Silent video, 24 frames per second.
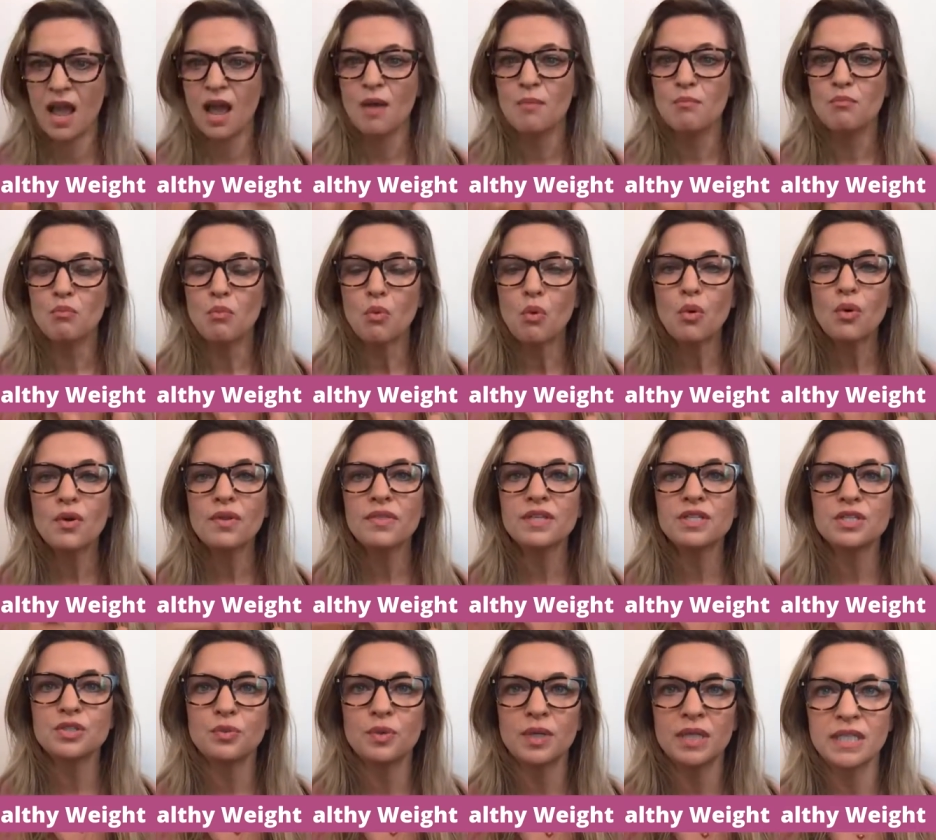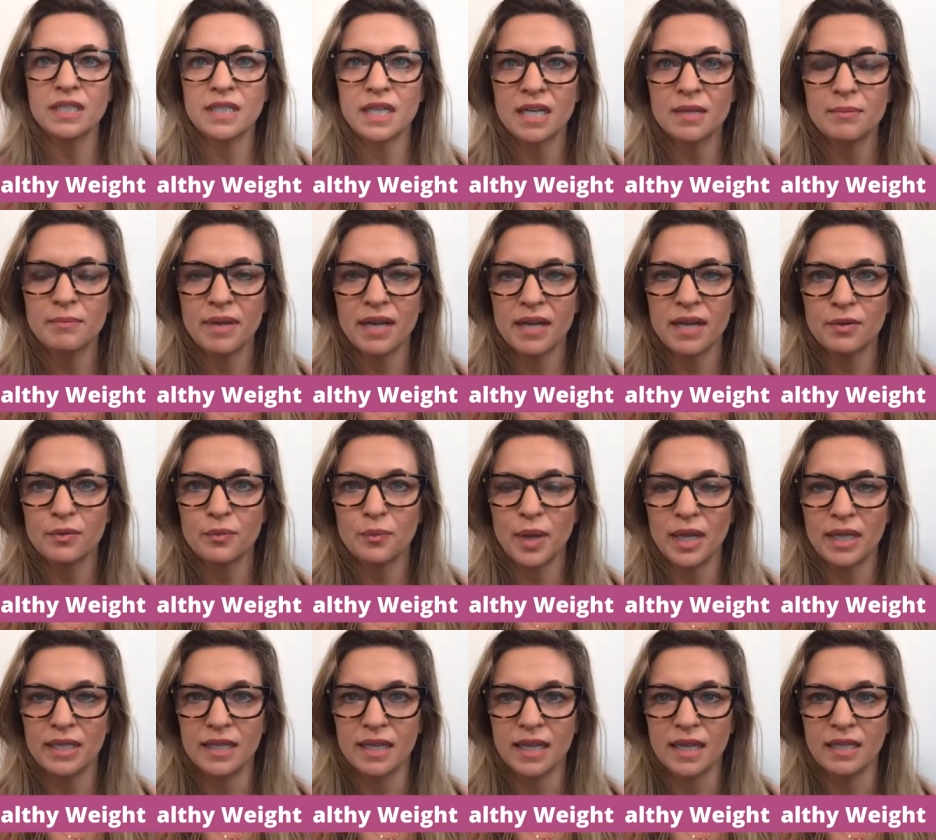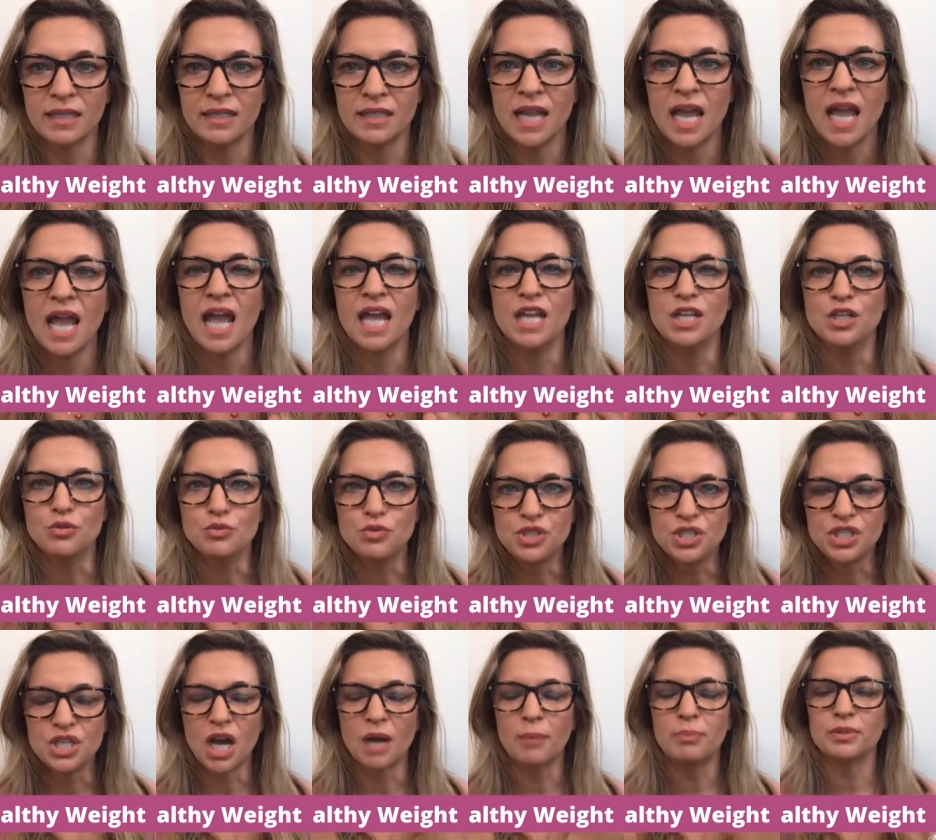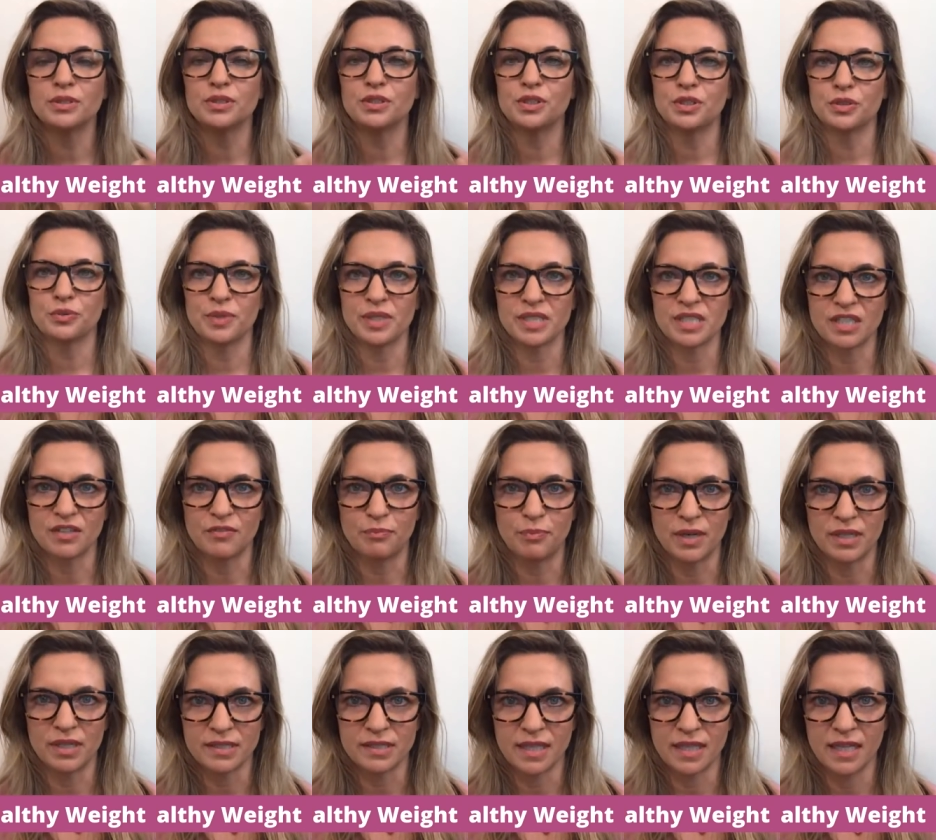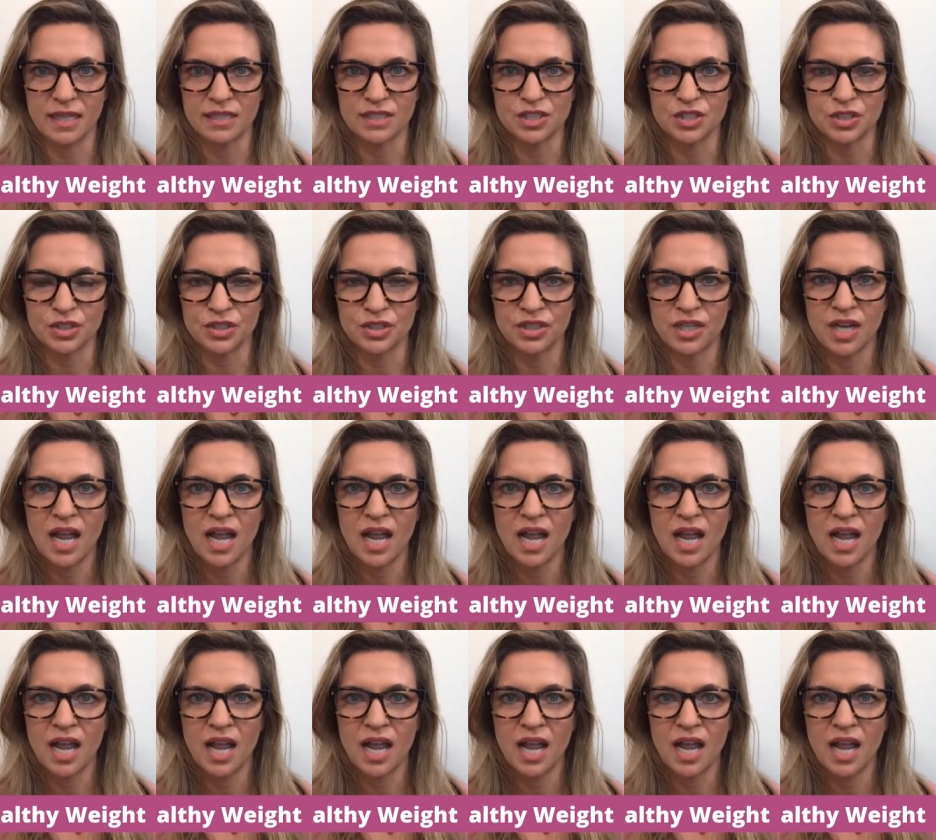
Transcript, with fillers: more than 29 pound weight gain, and you doubled your risk of breast cancer.